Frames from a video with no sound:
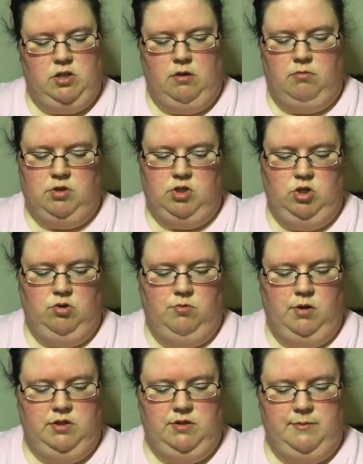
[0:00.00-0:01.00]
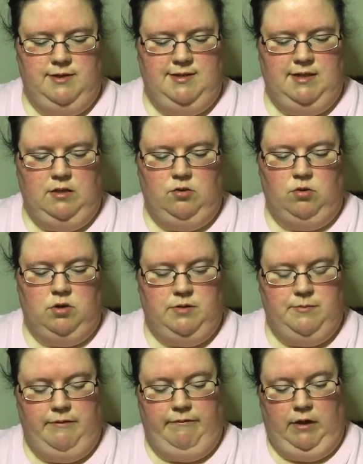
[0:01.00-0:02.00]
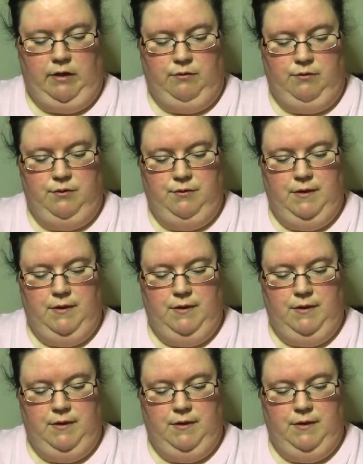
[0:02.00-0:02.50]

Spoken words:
there was no one to be seen or to be found.